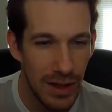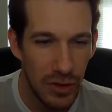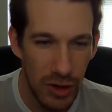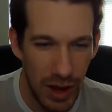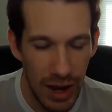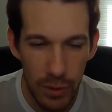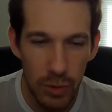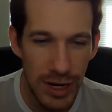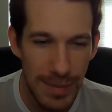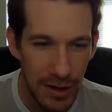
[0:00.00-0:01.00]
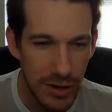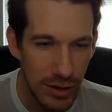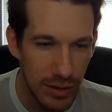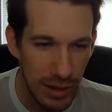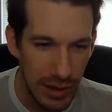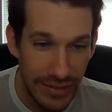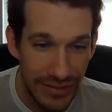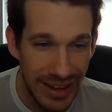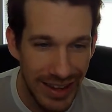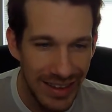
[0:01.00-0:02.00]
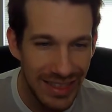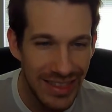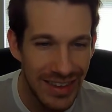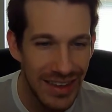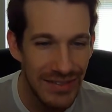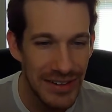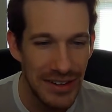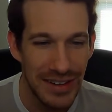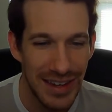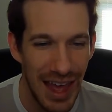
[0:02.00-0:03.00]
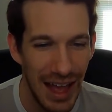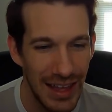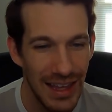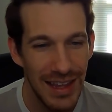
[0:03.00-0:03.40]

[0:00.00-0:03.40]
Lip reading: Although I would worry about her living the return attack,